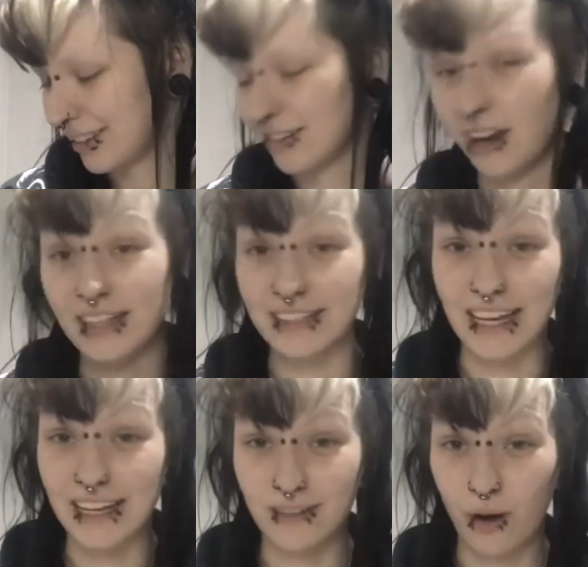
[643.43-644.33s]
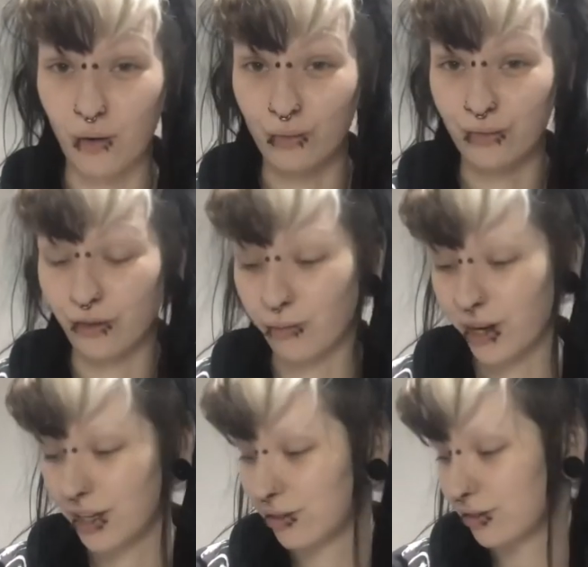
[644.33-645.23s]
these are like years old from
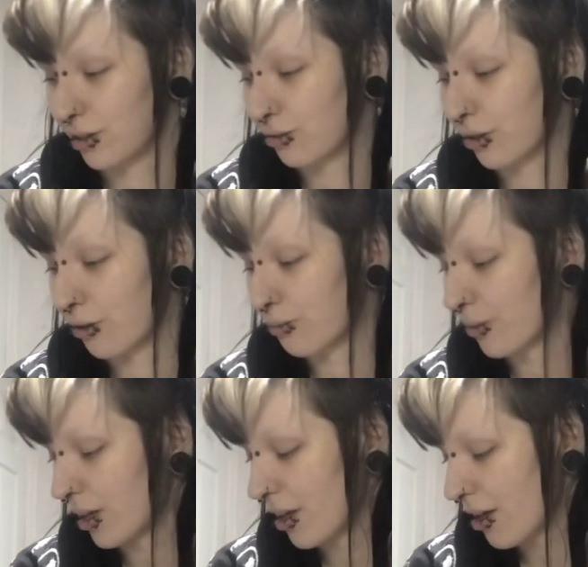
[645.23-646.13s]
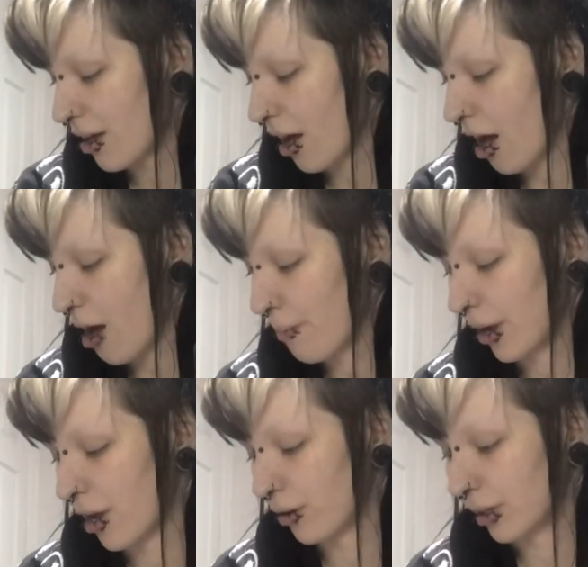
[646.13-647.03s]
when I used to use them. Um,
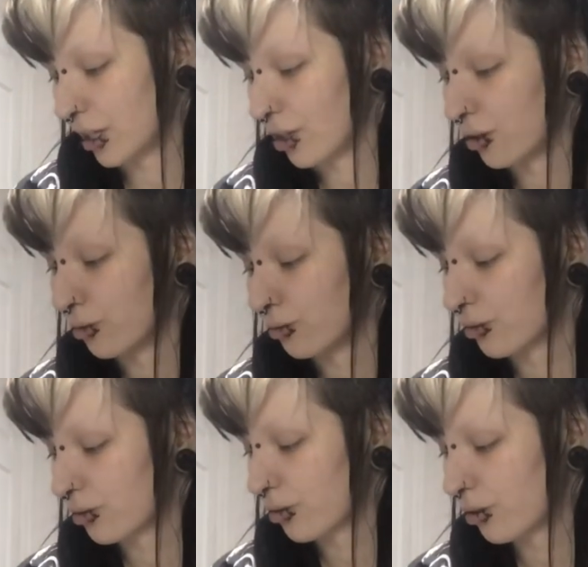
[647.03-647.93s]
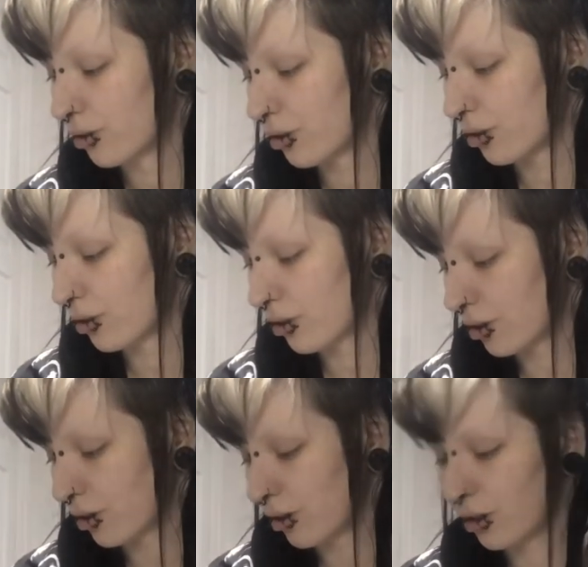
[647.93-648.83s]
I only use
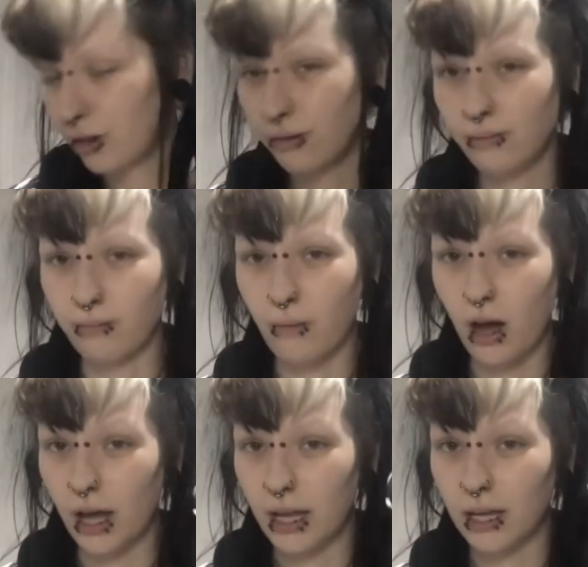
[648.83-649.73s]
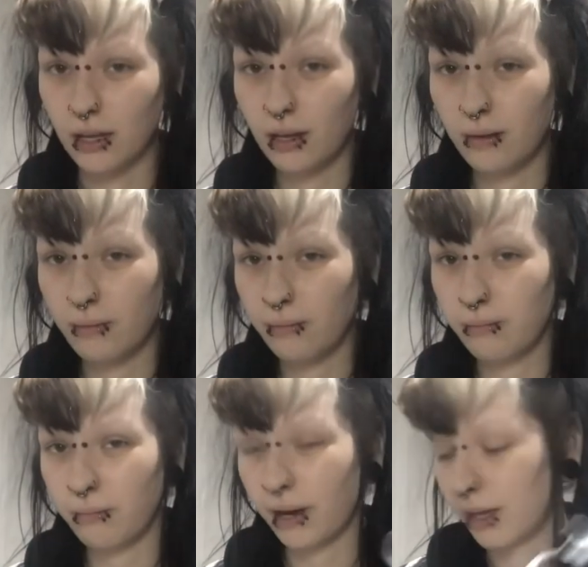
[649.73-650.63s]
my
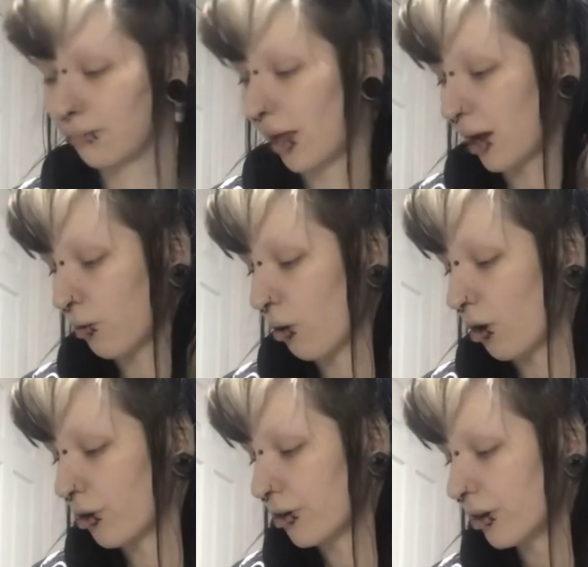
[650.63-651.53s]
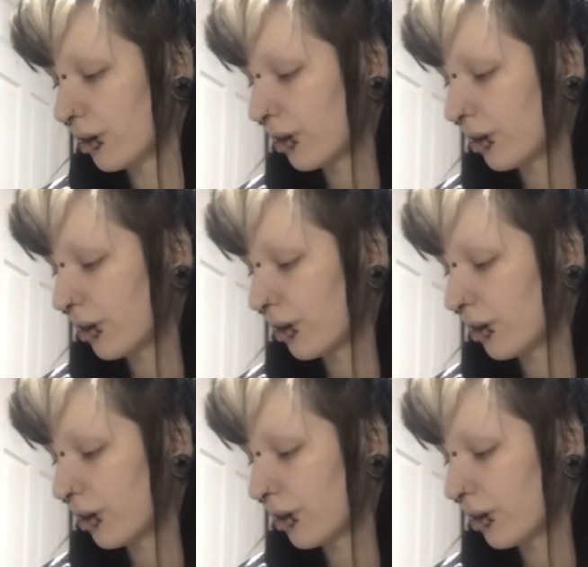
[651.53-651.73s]
plain black one.